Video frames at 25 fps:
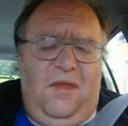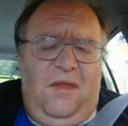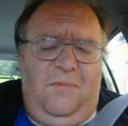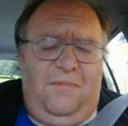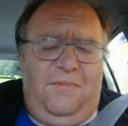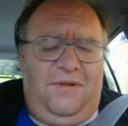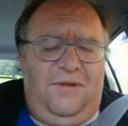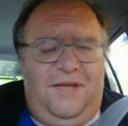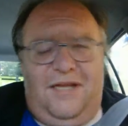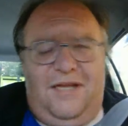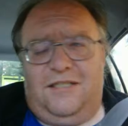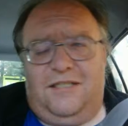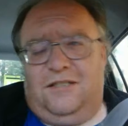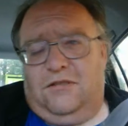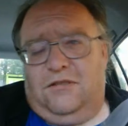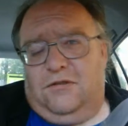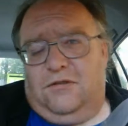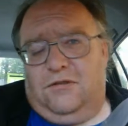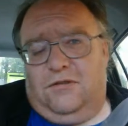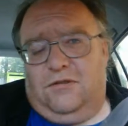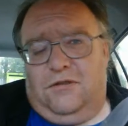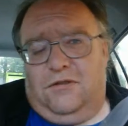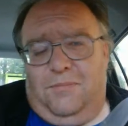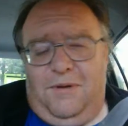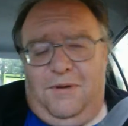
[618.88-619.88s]
But
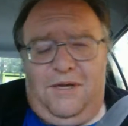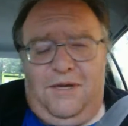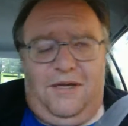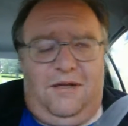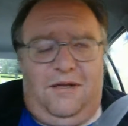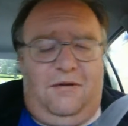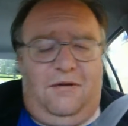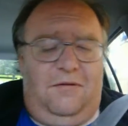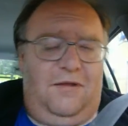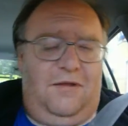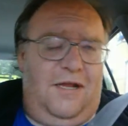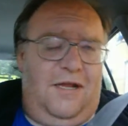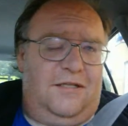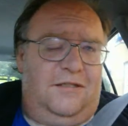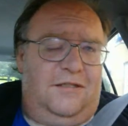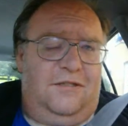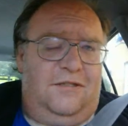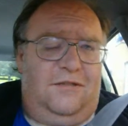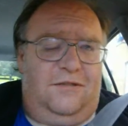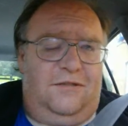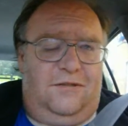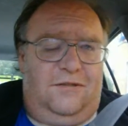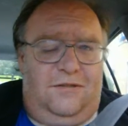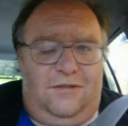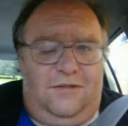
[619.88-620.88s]
that's
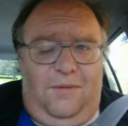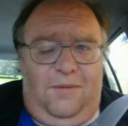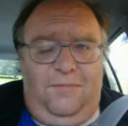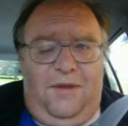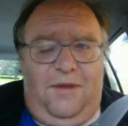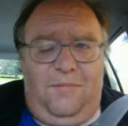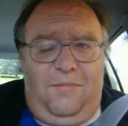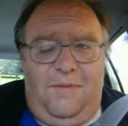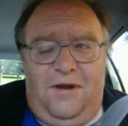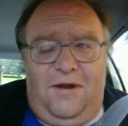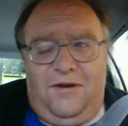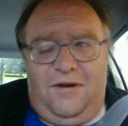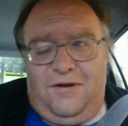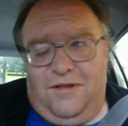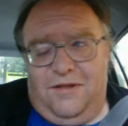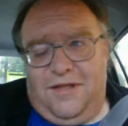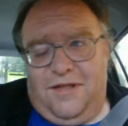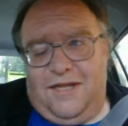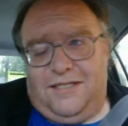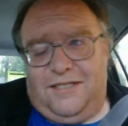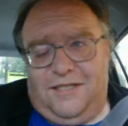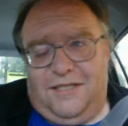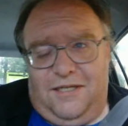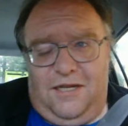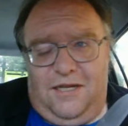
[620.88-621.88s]
something minor, and
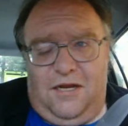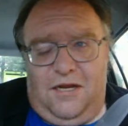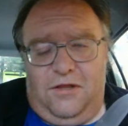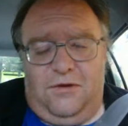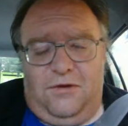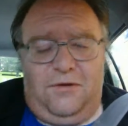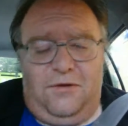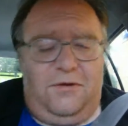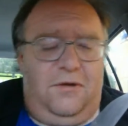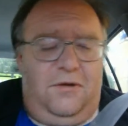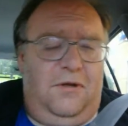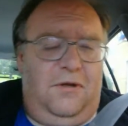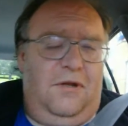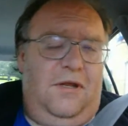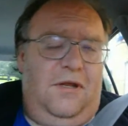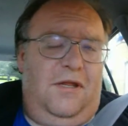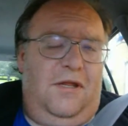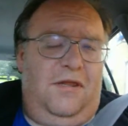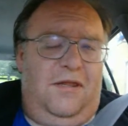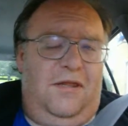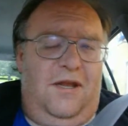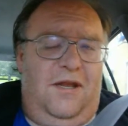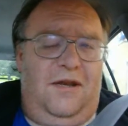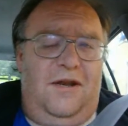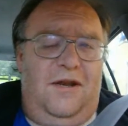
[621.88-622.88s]
that's in the other
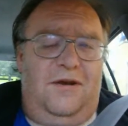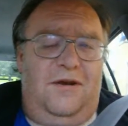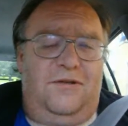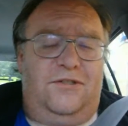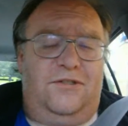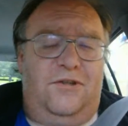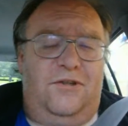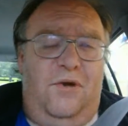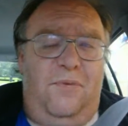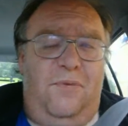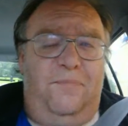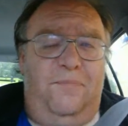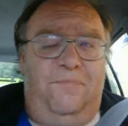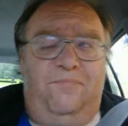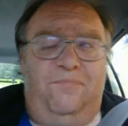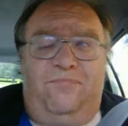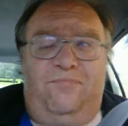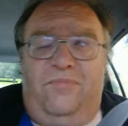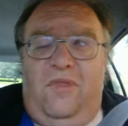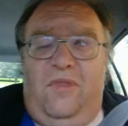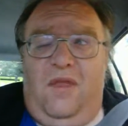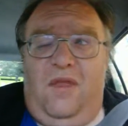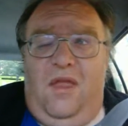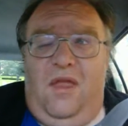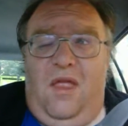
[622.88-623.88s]
thing there. So,
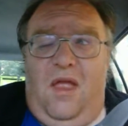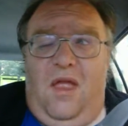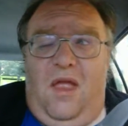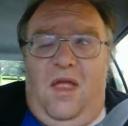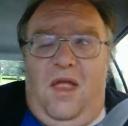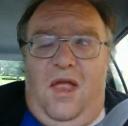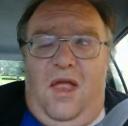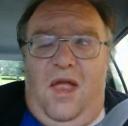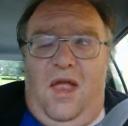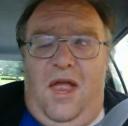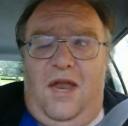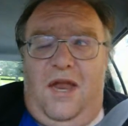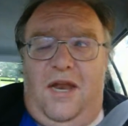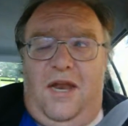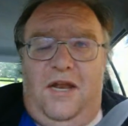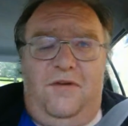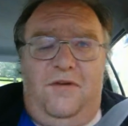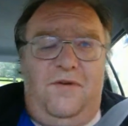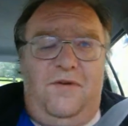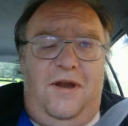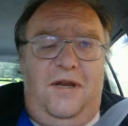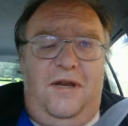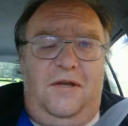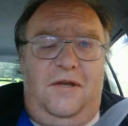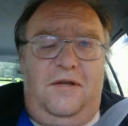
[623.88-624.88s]
at any
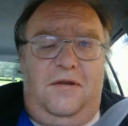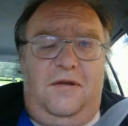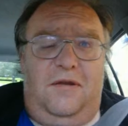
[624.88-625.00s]
rate,